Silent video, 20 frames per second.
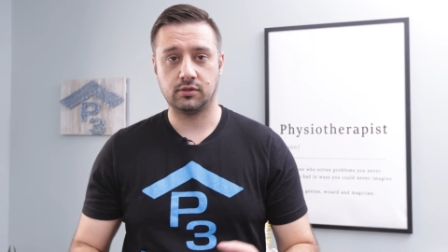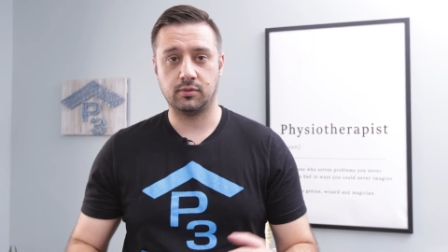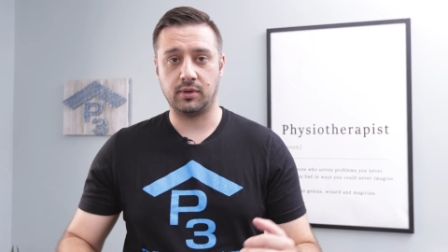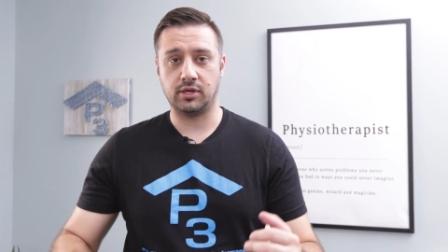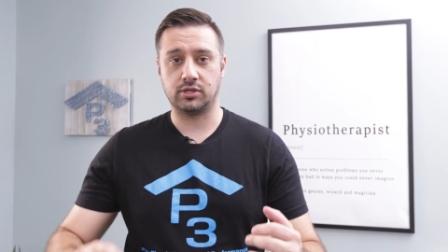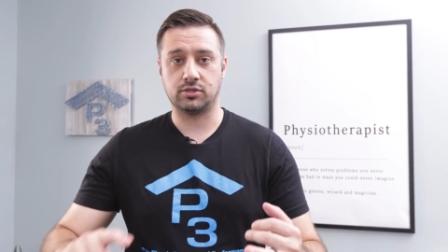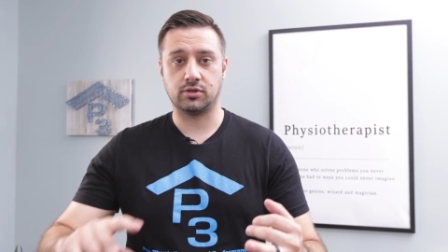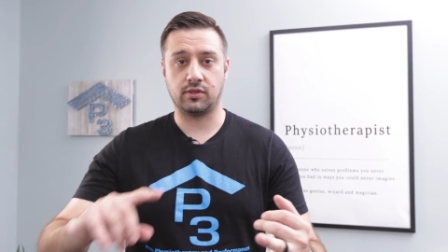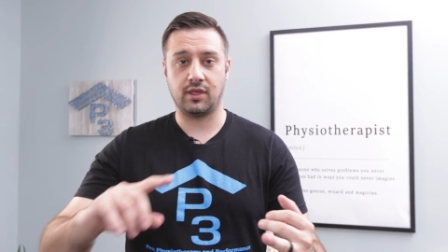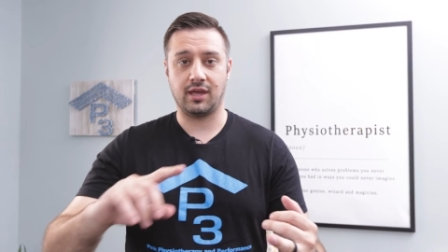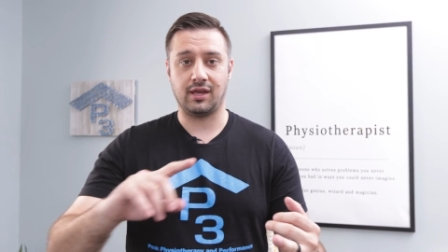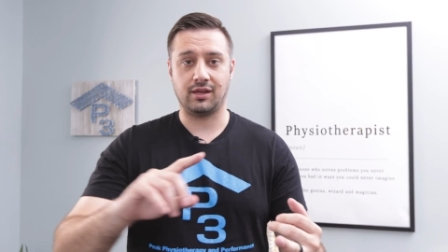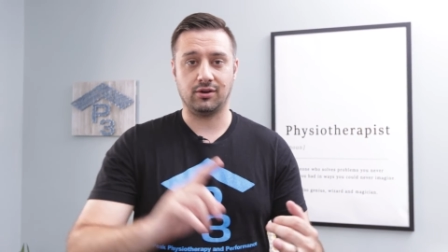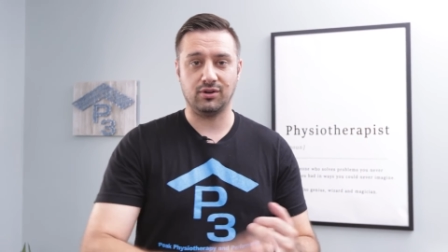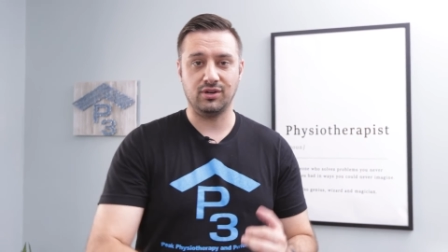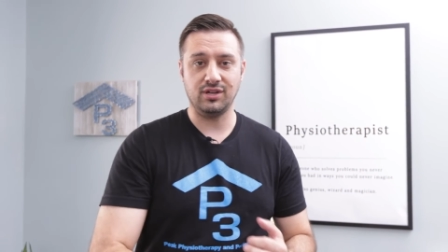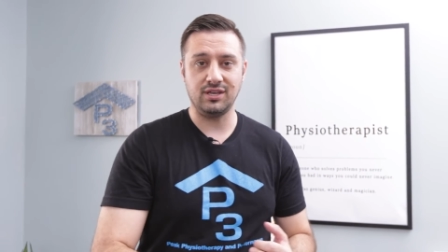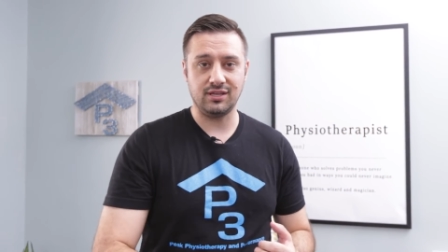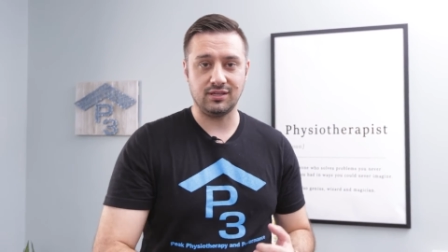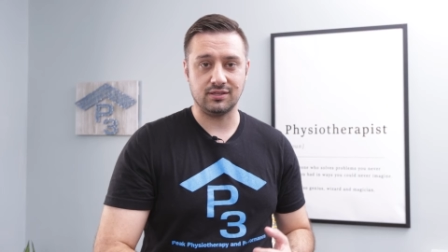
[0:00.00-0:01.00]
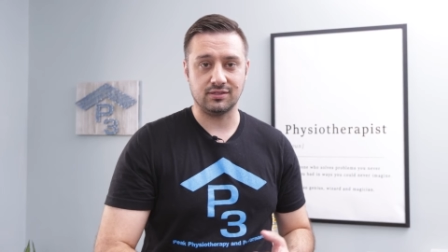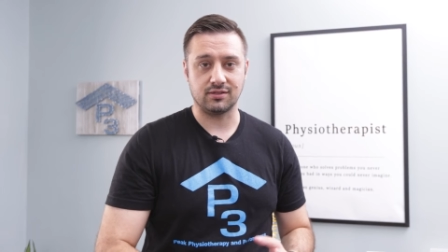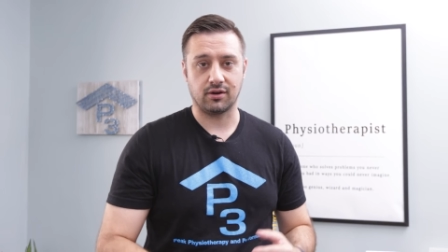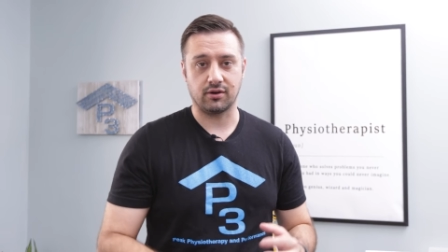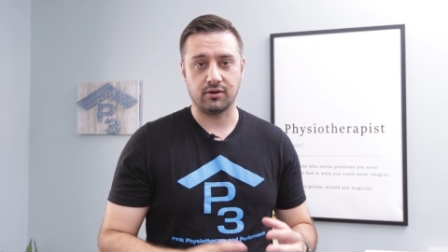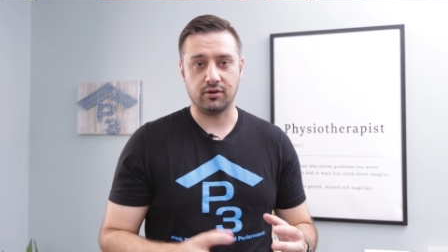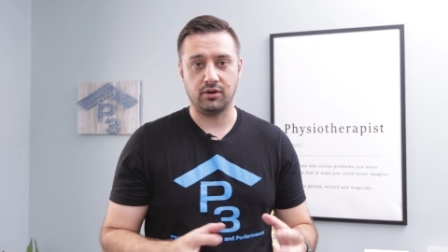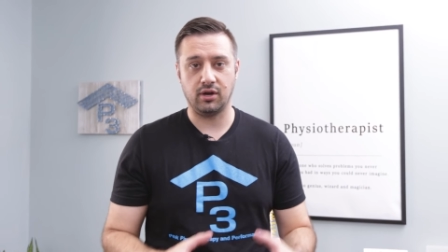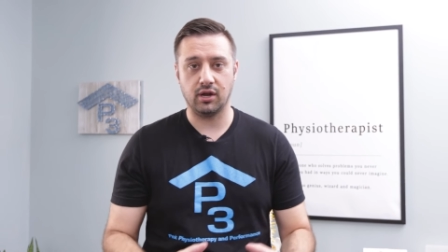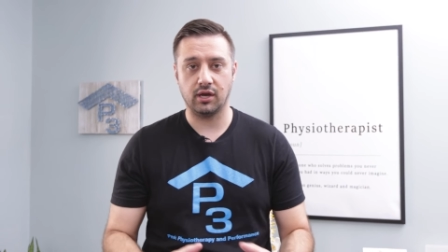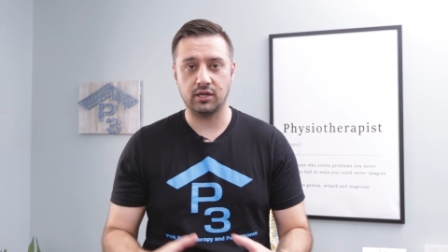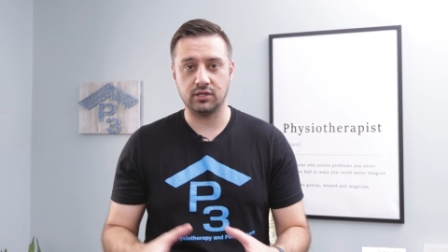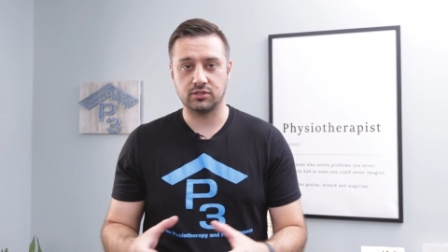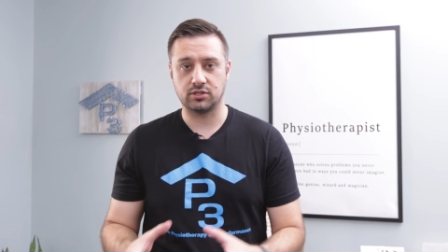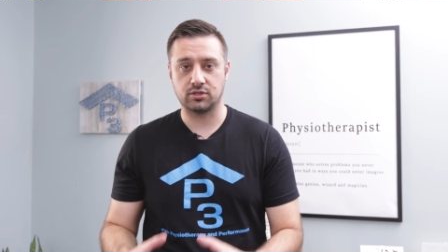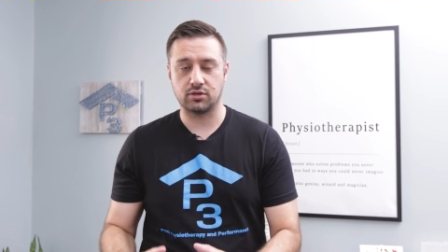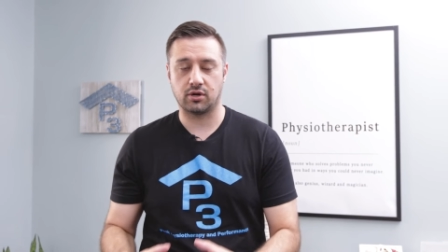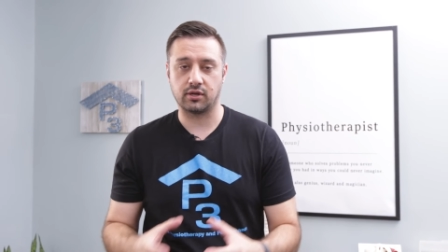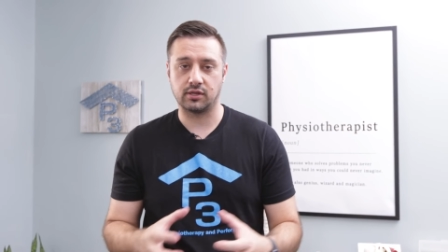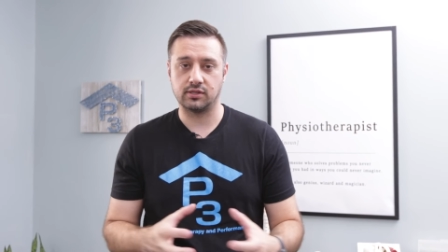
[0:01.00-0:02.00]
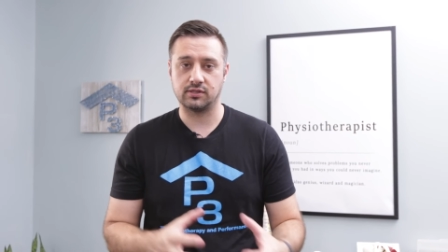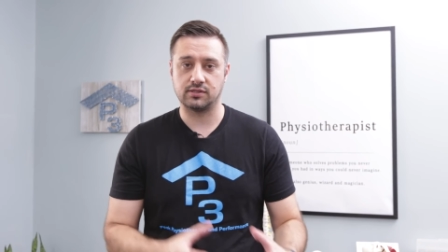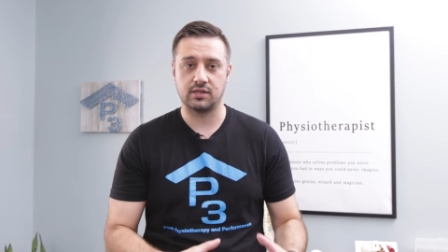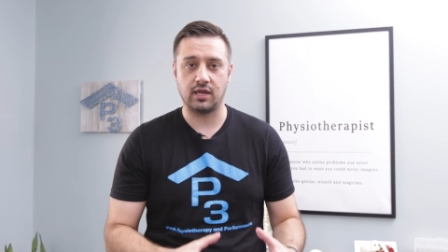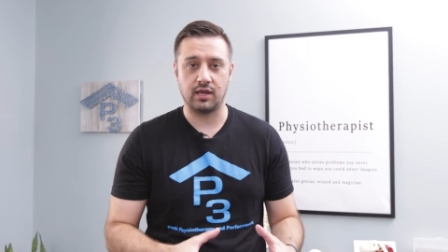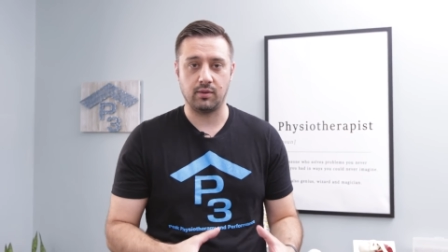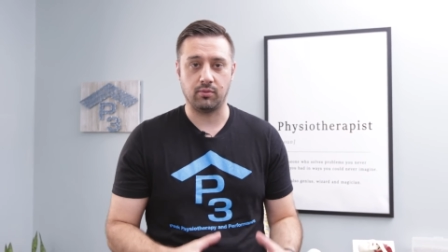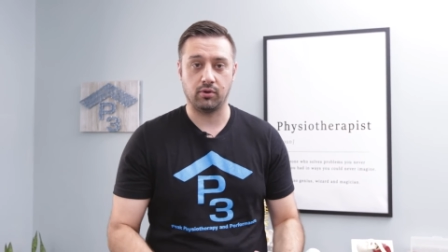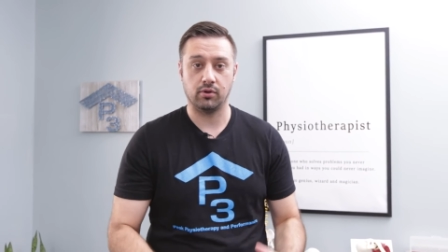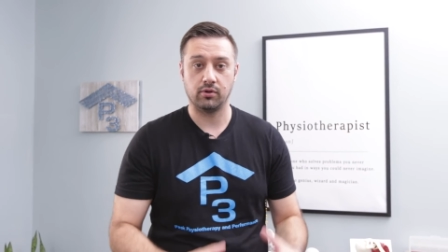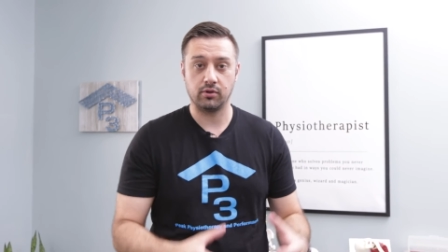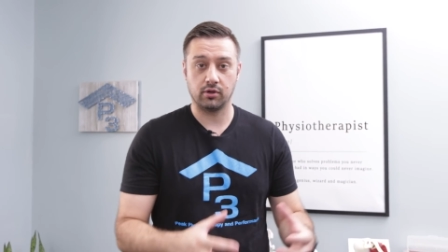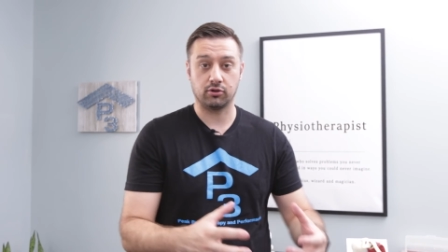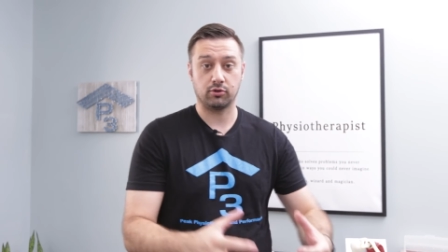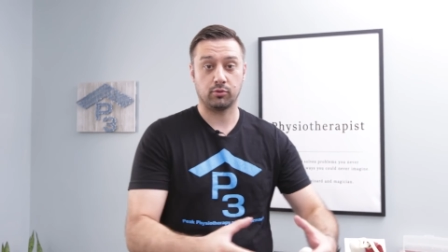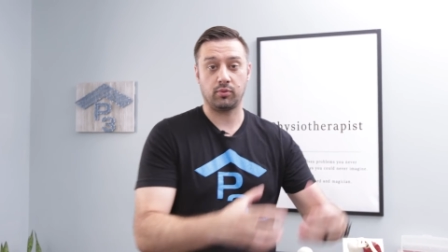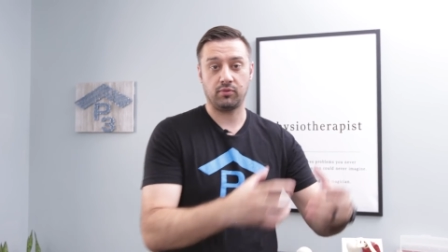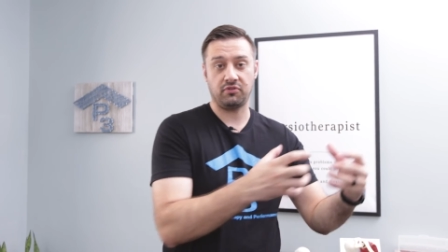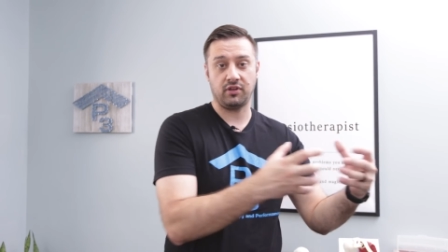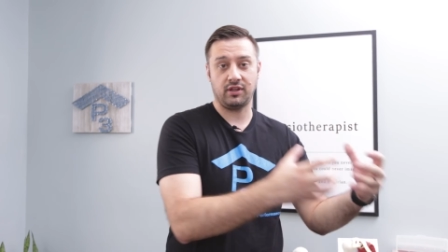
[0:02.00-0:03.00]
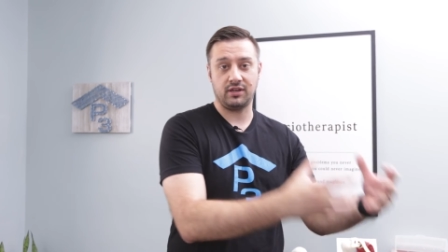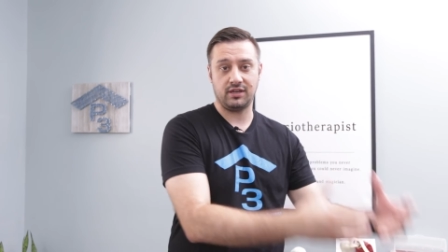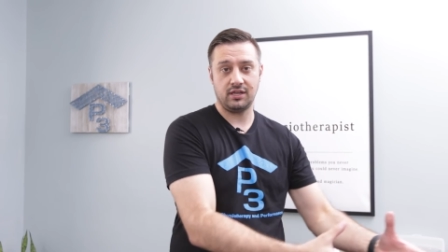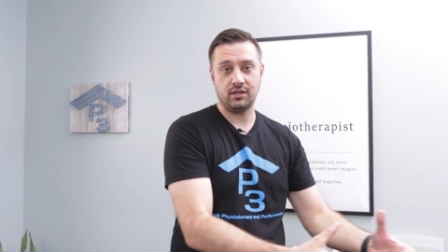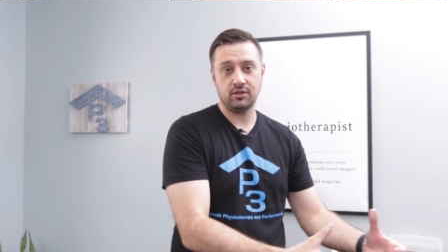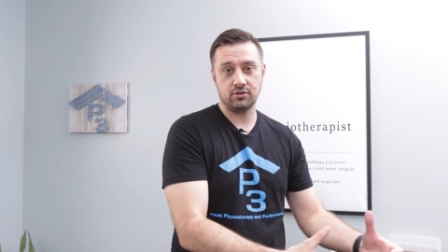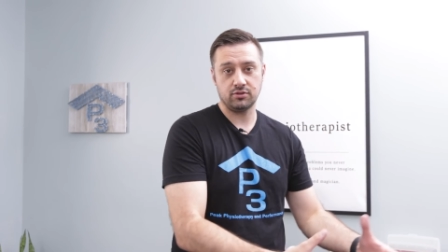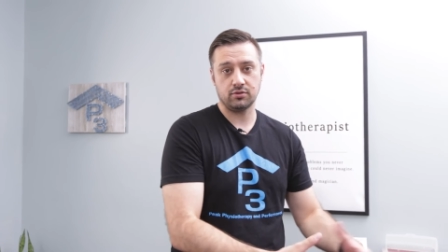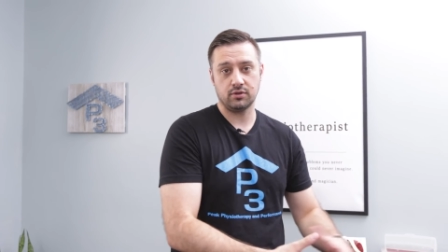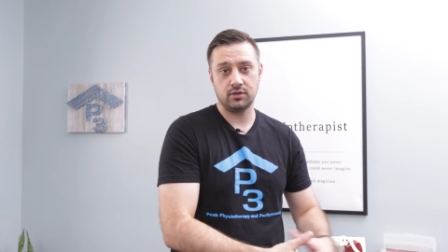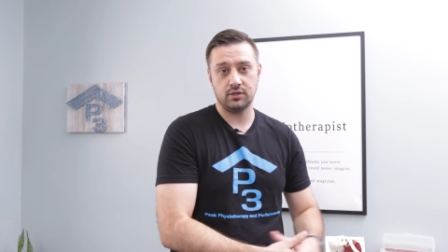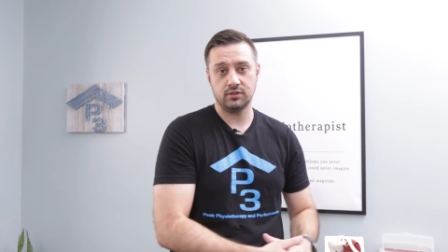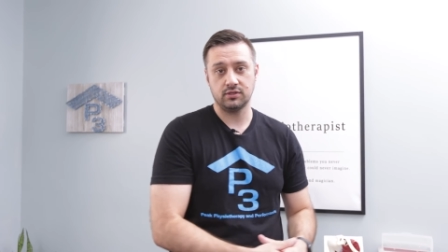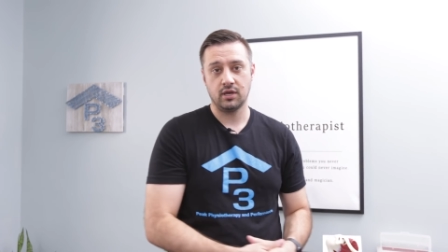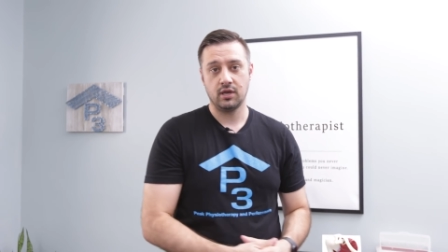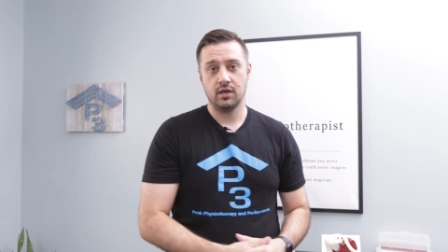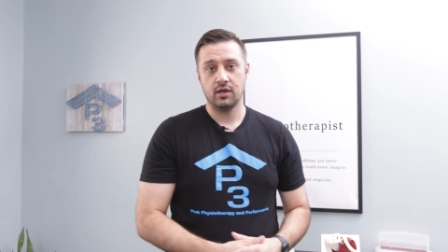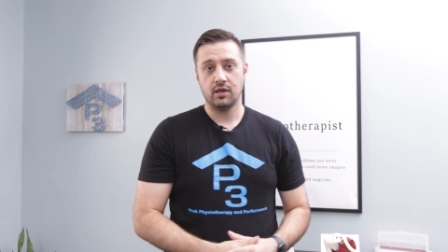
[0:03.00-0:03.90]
To make sure that your knees are nice, strong, and stable, you're going to prevent knee injuries,